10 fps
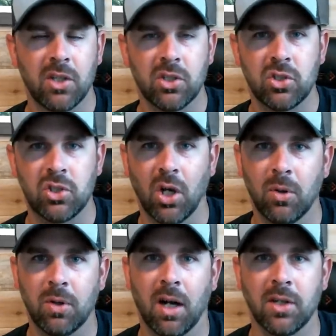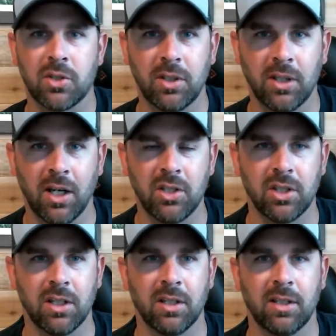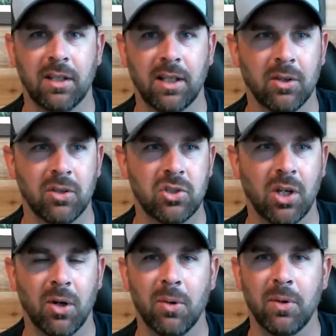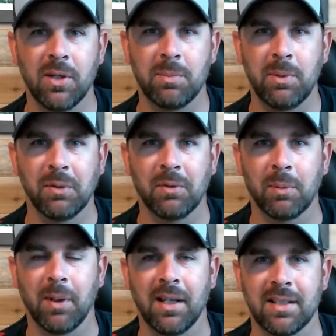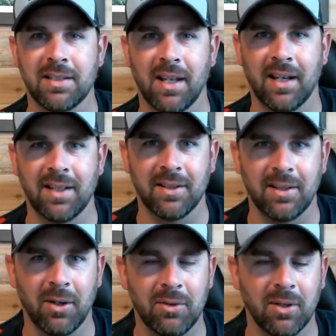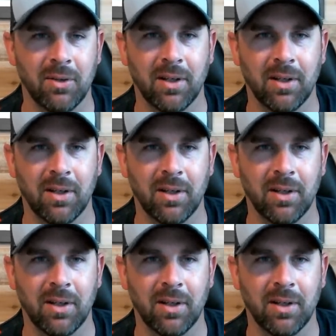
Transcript: show God's creation, you know, show these beautiful places that I get to go to.